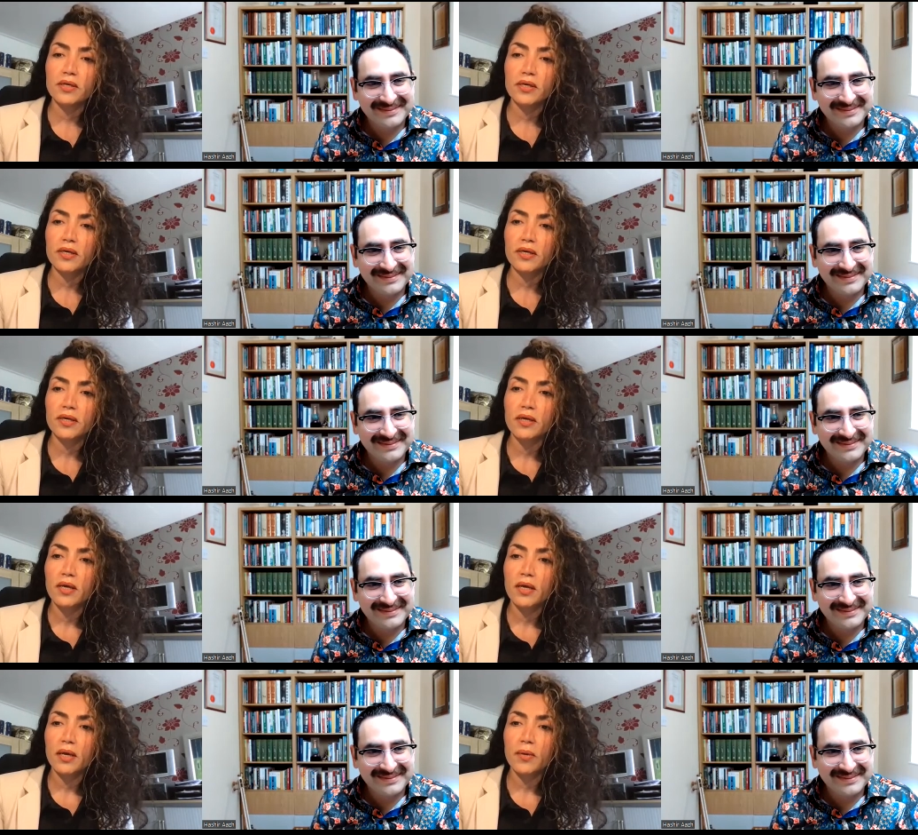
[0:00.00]
Speaker 1: uh,
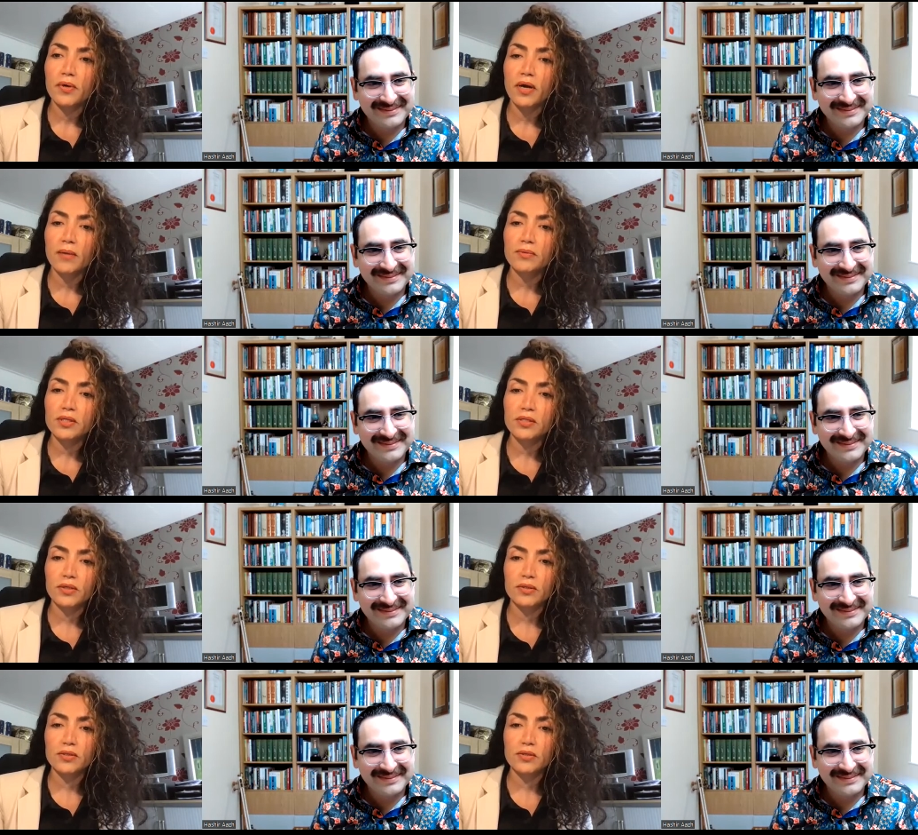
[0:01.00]
perhaps it's a
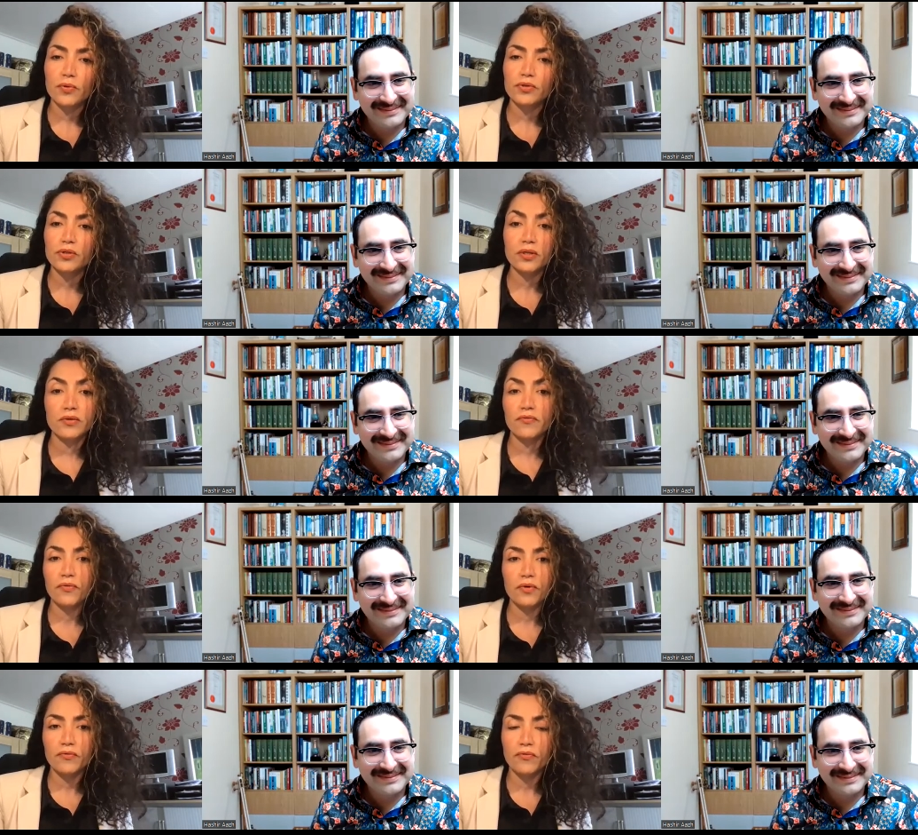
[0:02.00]
good opportunity
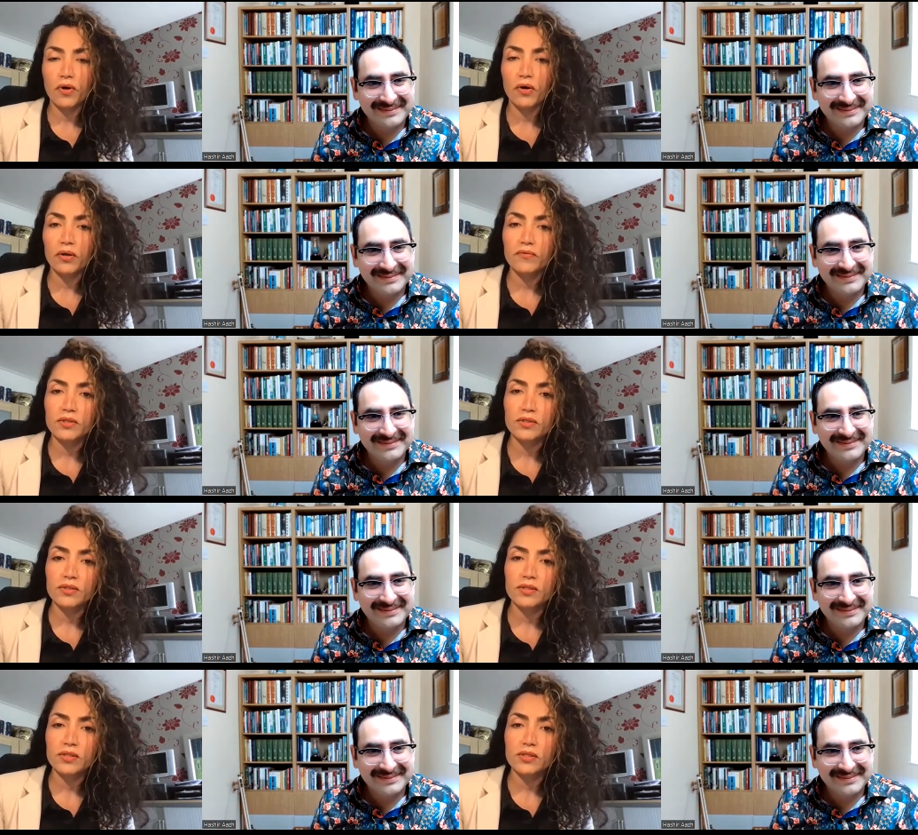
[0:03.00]
for for all of us
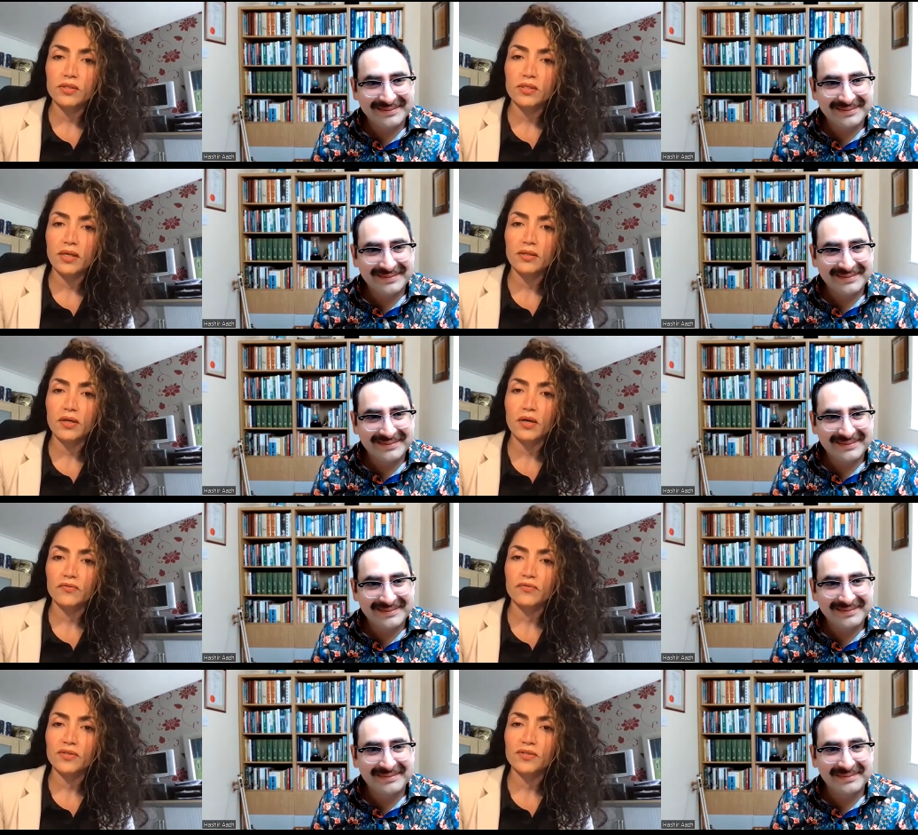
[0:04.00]
to discuss it at the
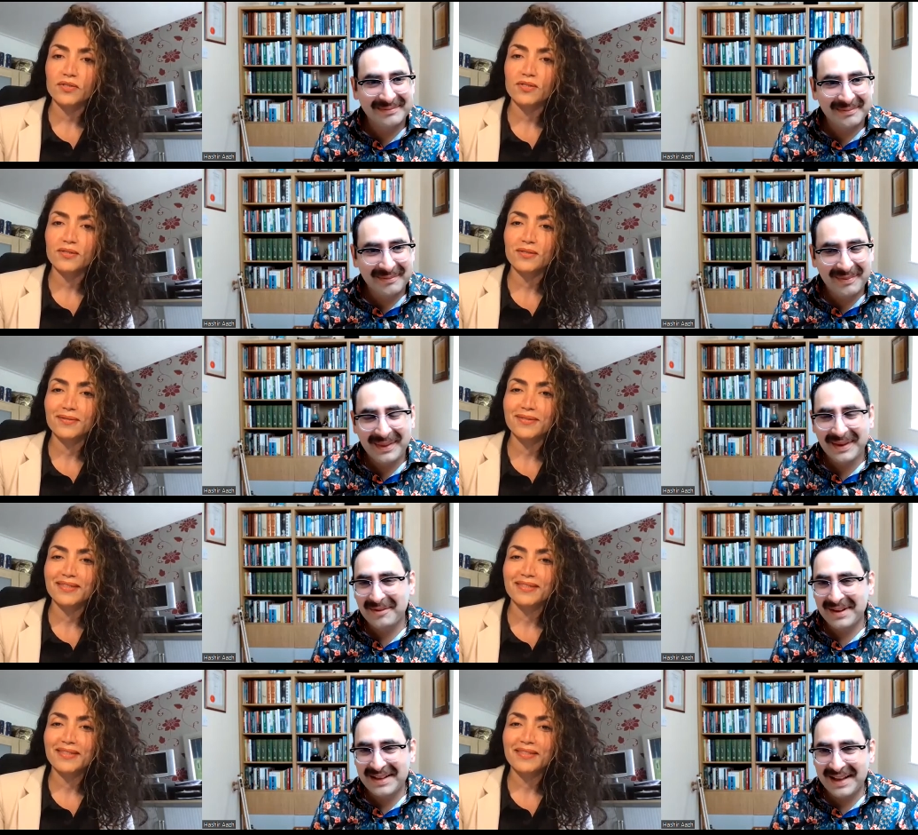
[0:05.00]
conference.
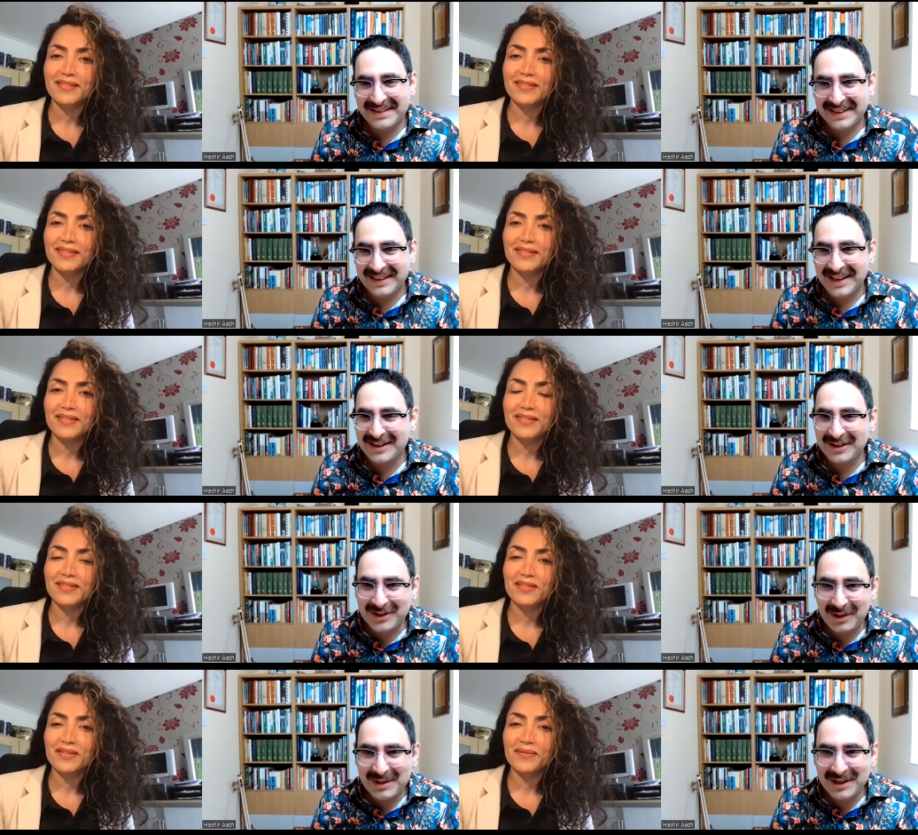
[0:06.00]
Speaker 2: Fantastic. Yes. So
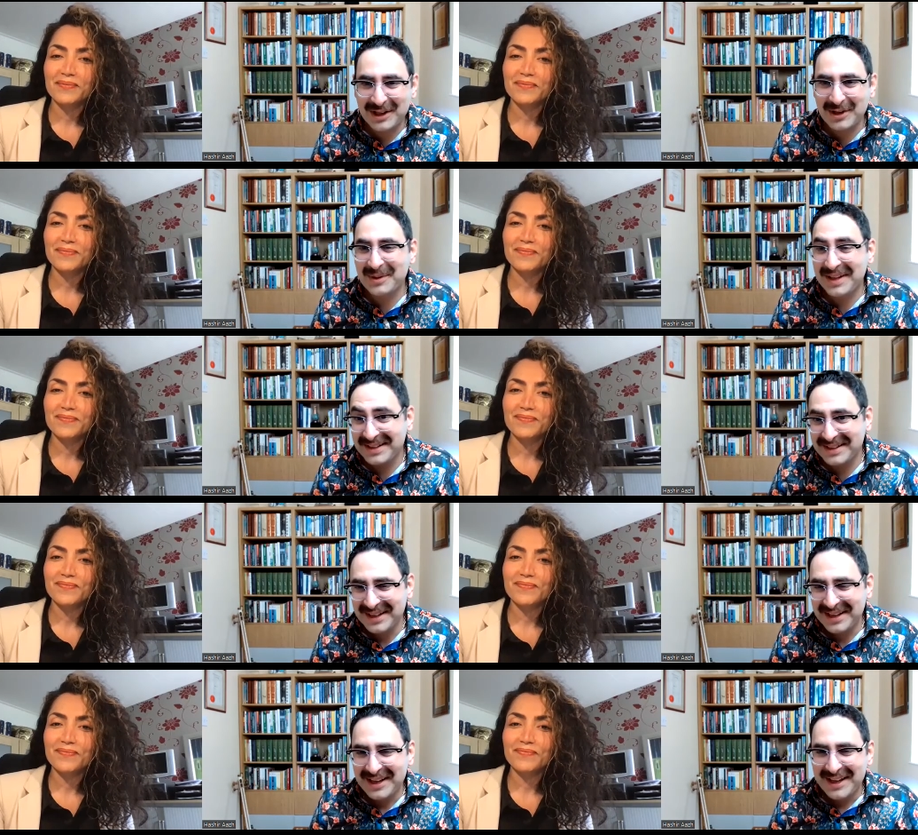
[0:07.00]
something new that
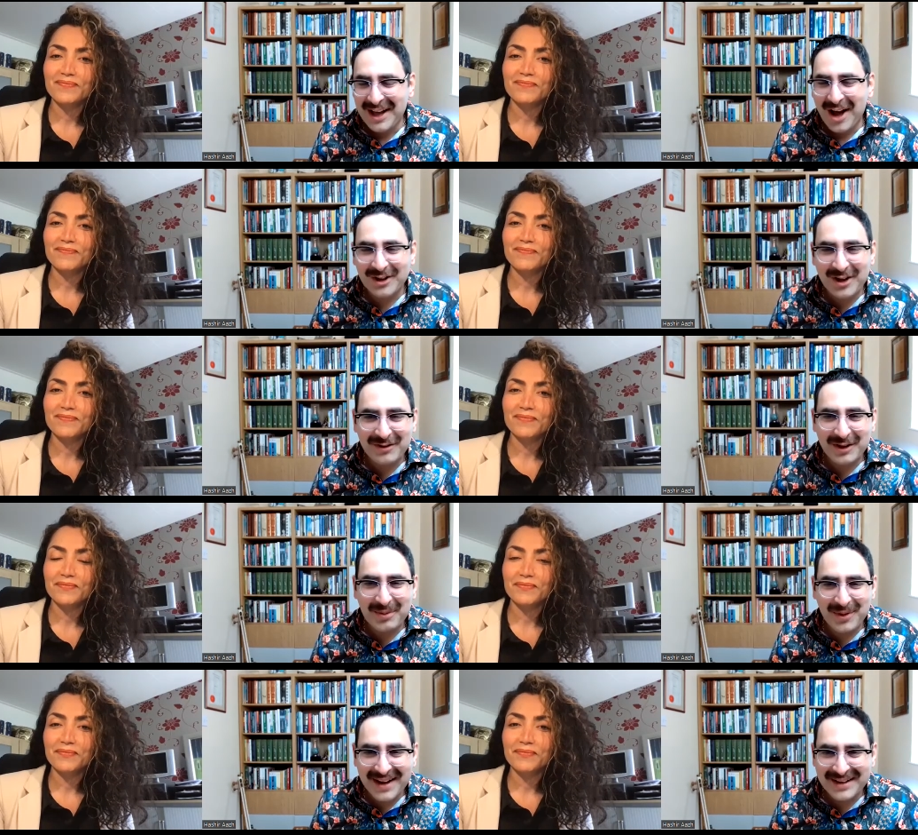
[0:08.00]
hot off the
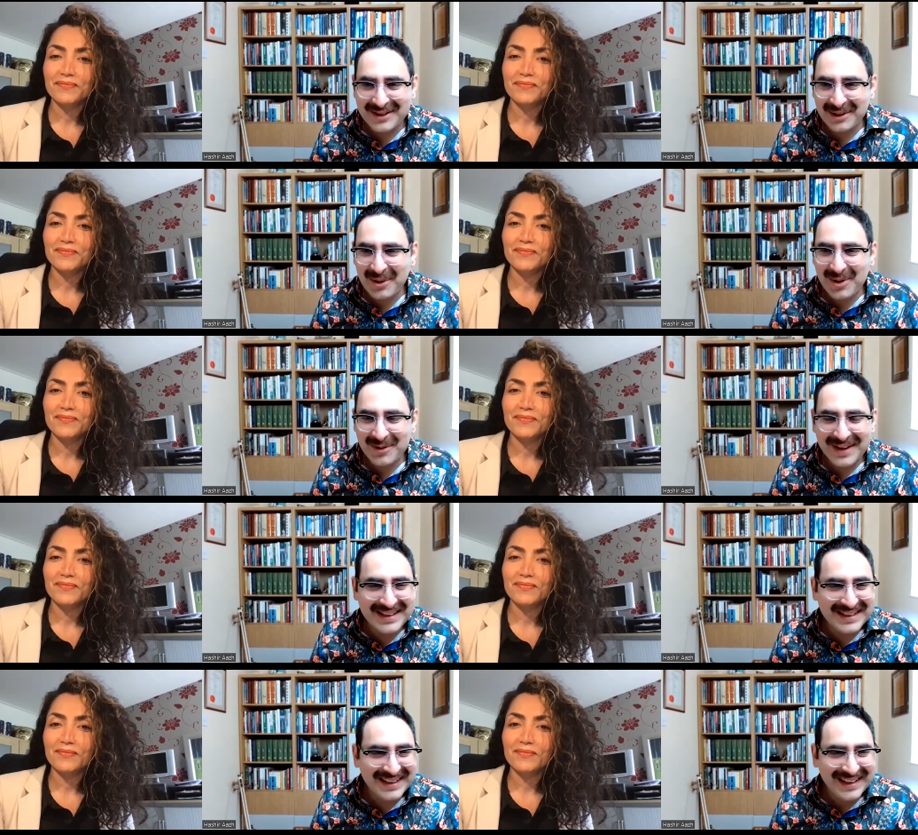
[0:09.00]
press.
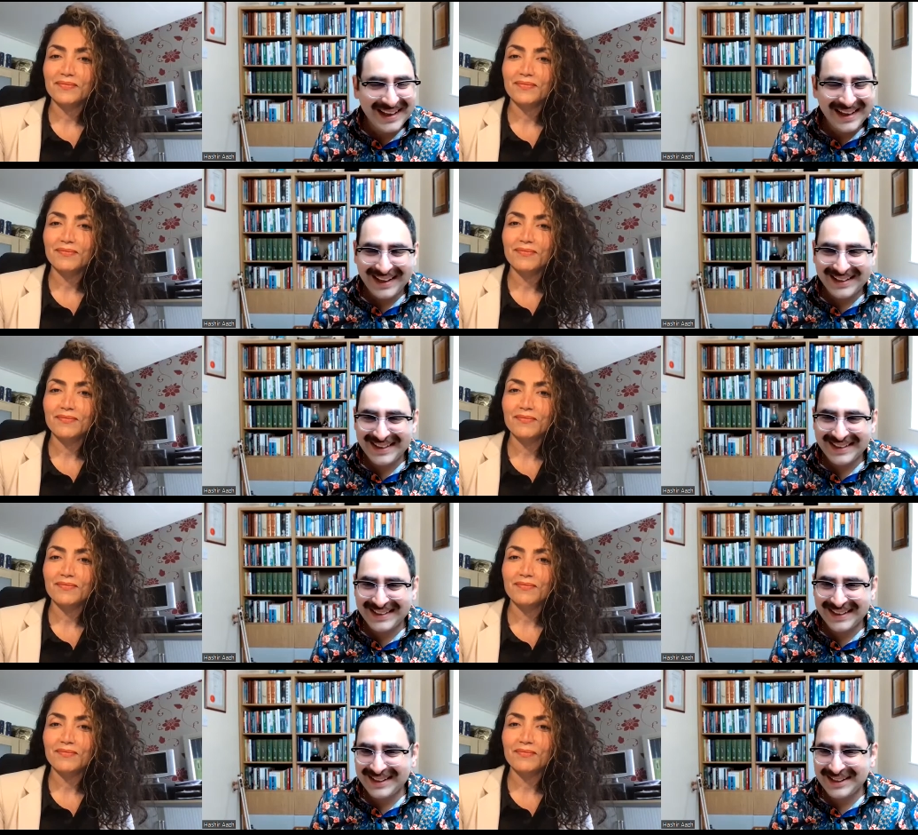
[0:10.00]
Always
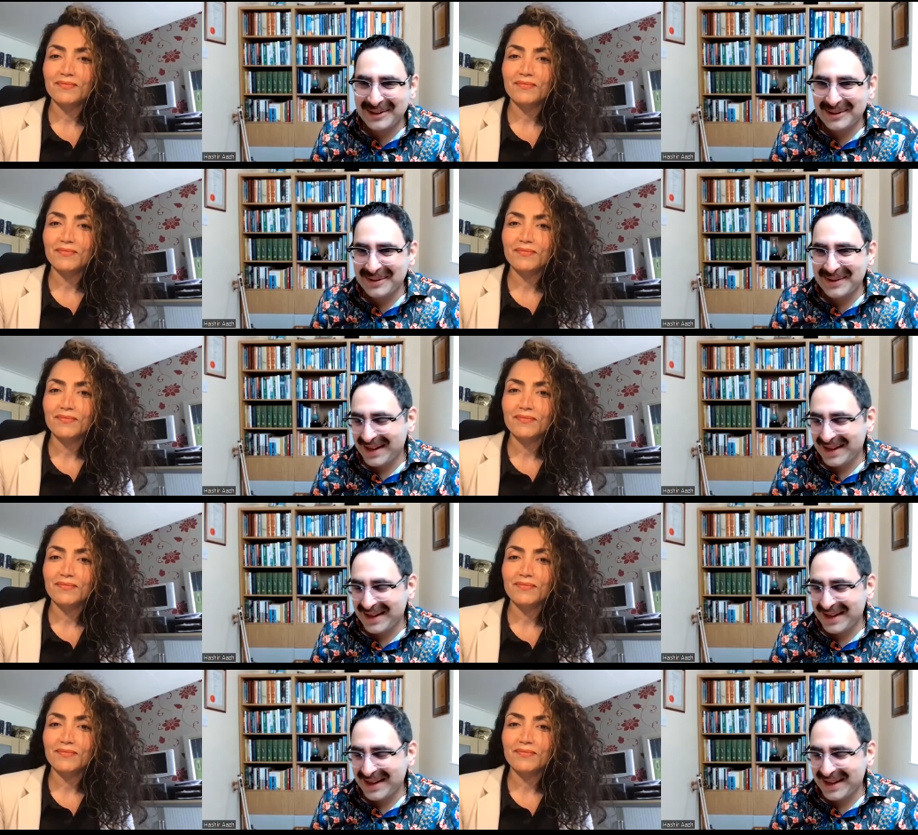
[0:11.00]
interesting to